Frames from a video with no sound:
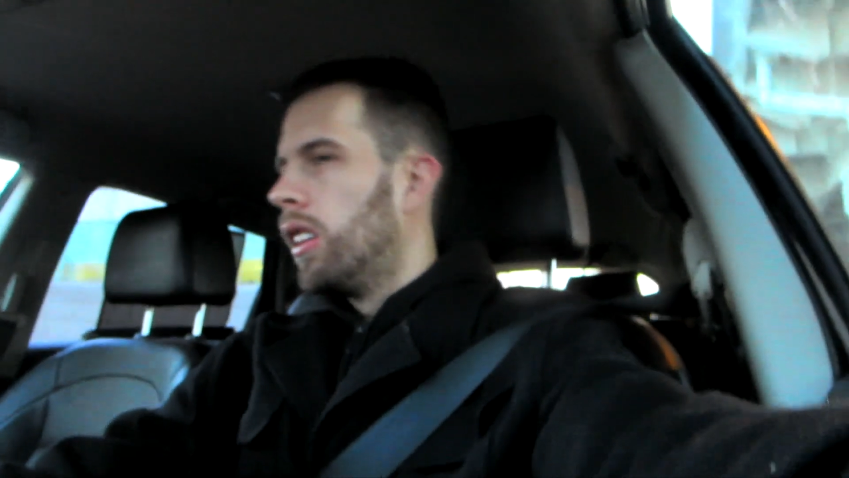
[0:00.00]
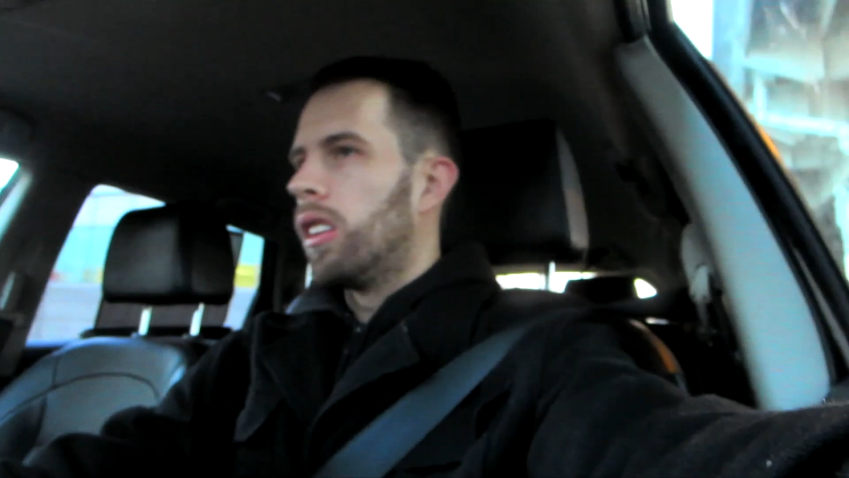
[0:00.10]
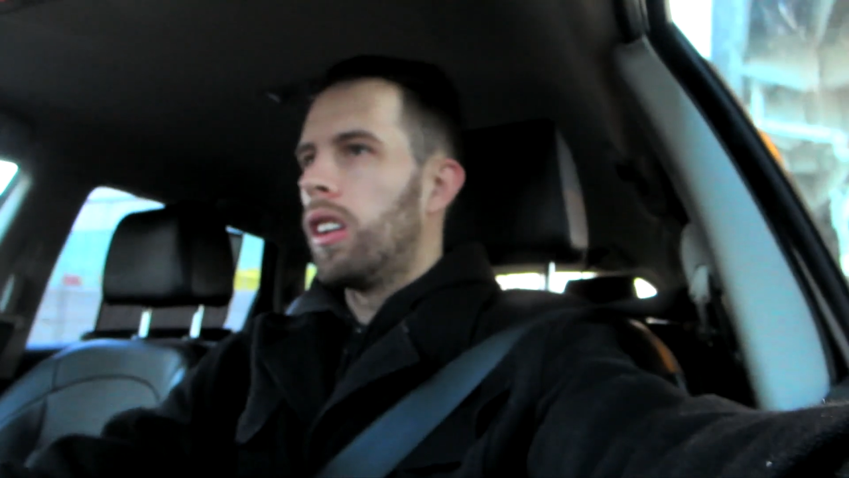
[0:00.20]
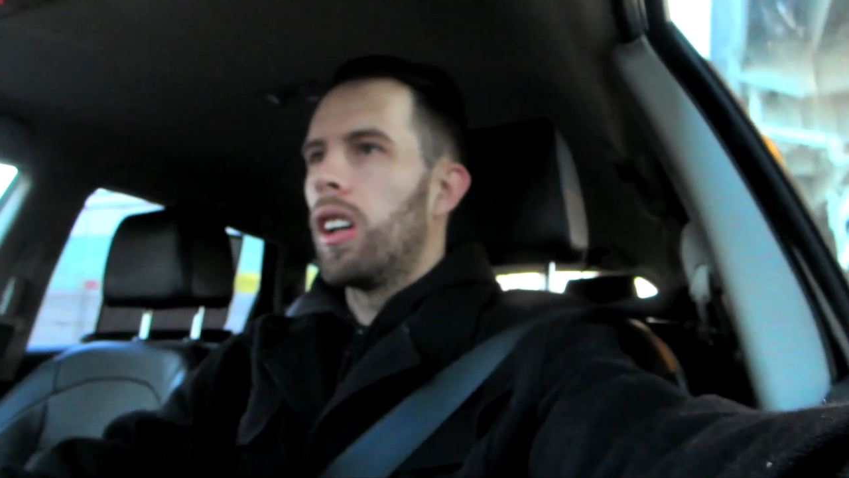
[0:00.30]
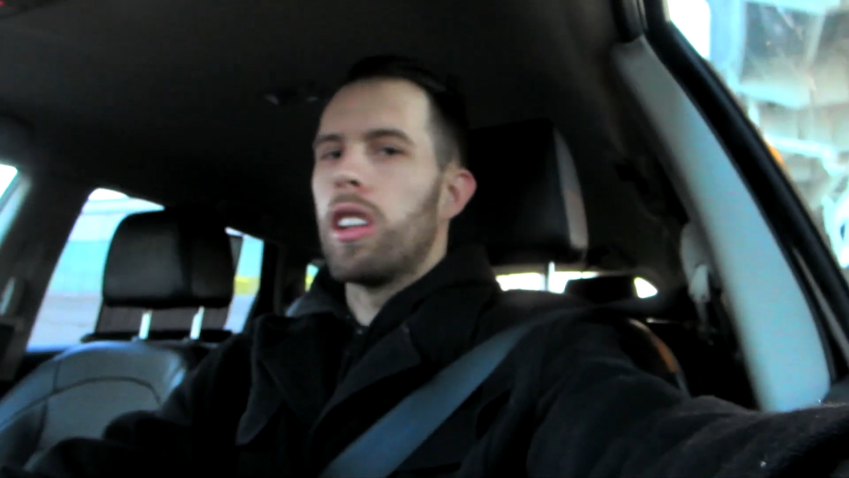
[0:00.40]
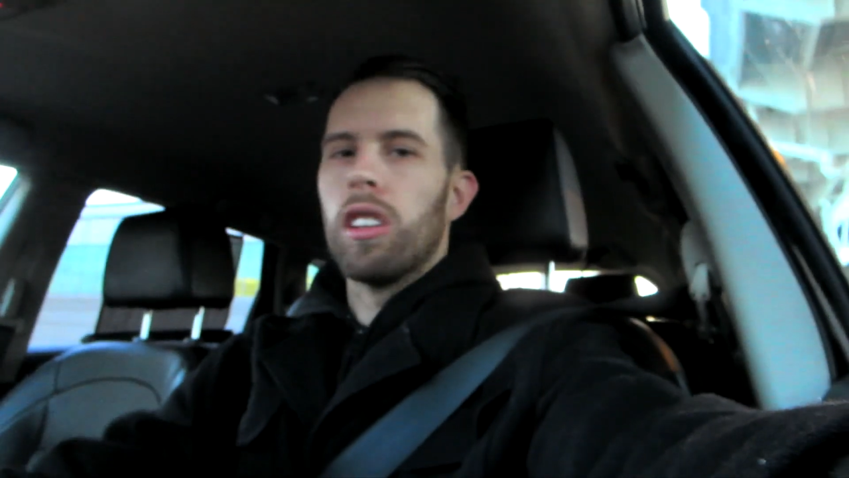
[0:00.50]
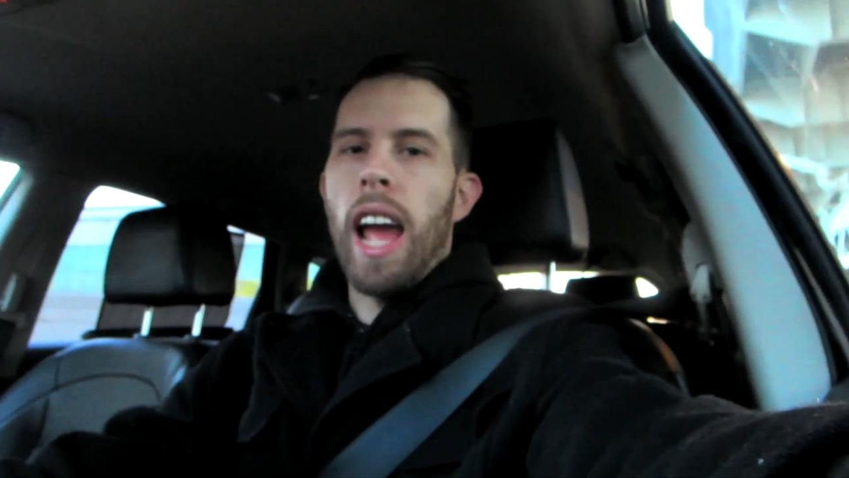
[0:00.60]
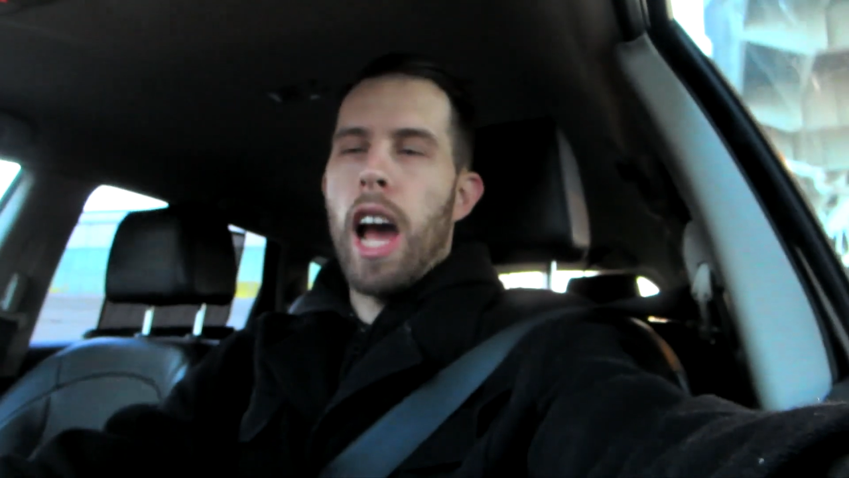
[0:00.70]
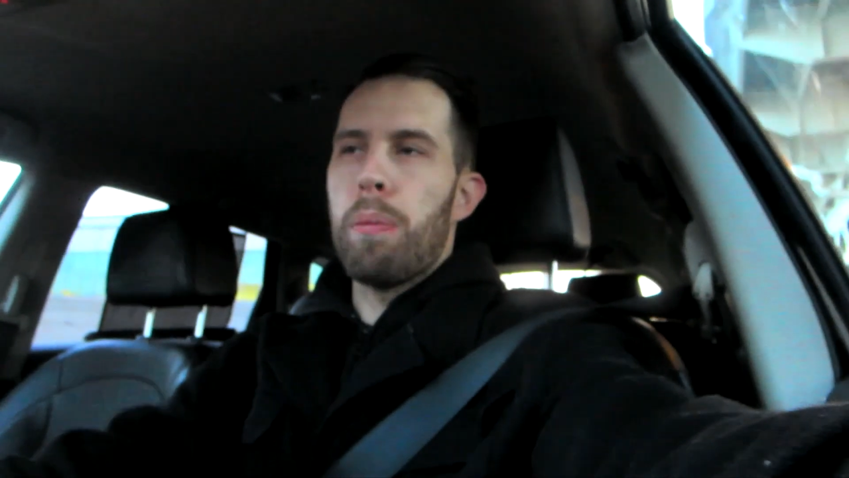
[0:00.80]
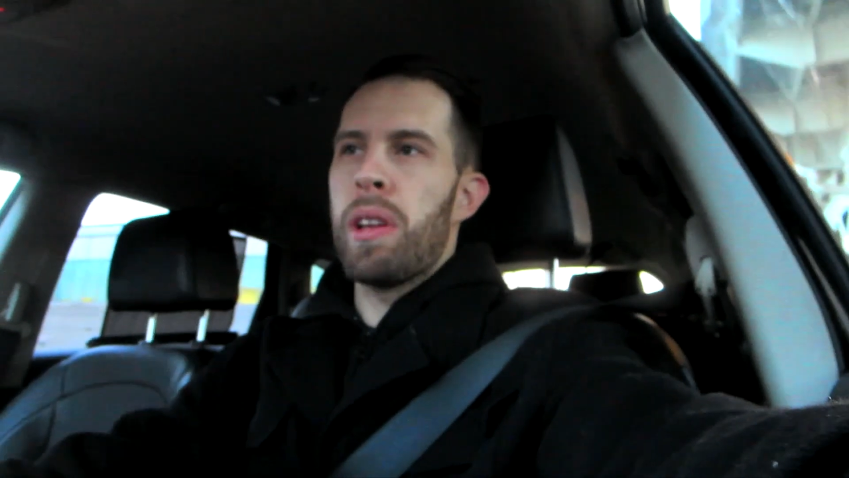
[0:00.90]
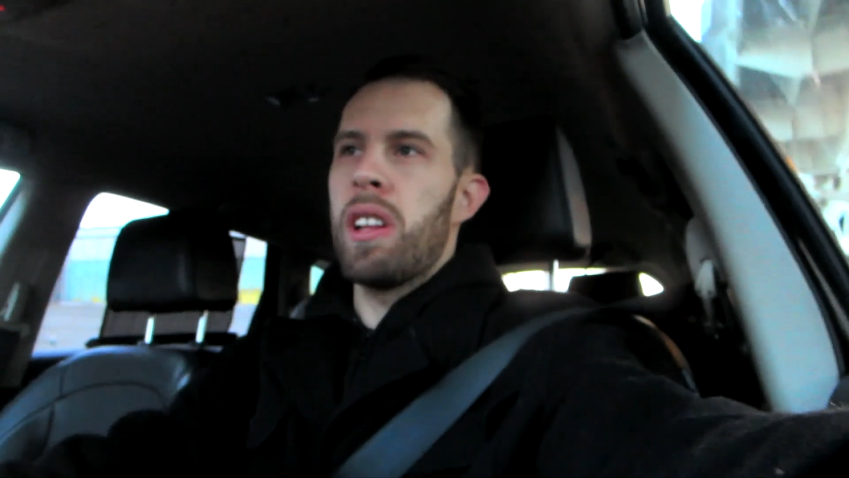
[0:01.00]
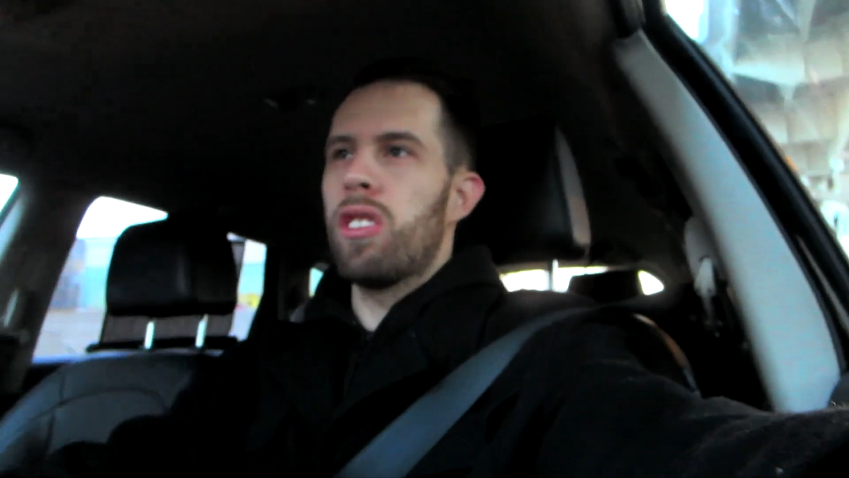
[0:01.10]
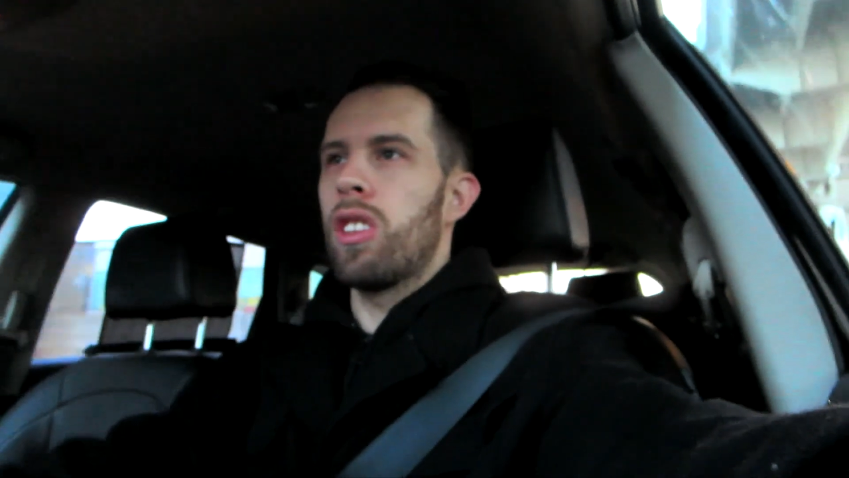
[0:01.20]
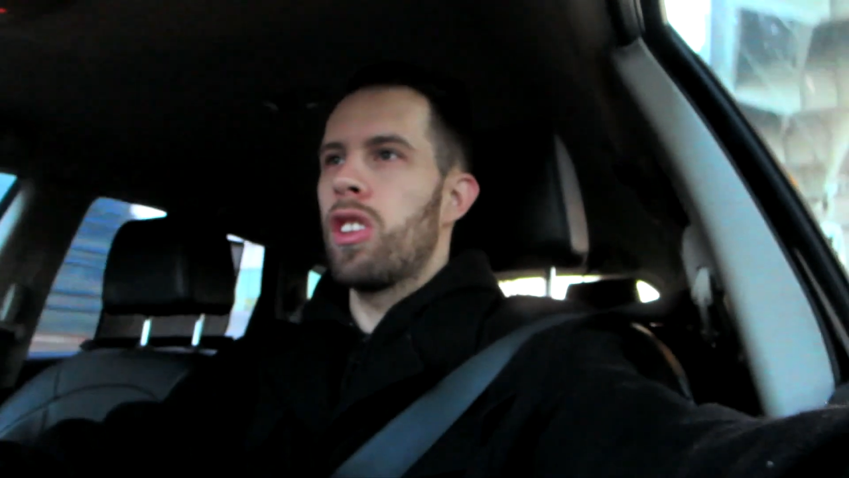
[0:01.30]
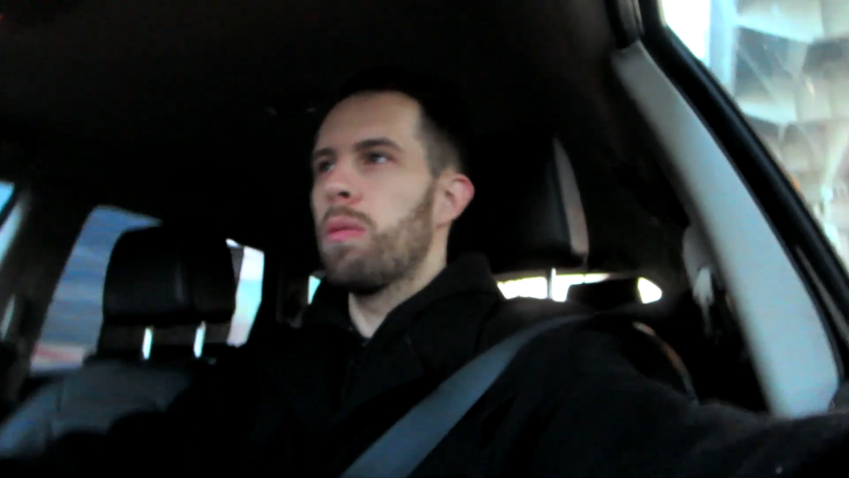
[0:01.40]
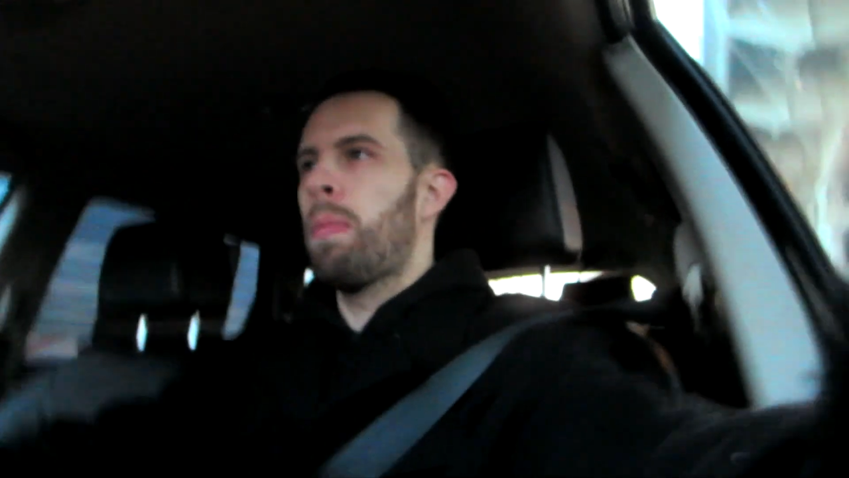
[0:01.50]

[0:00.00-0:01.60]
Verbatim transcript: Ah, your happiness and your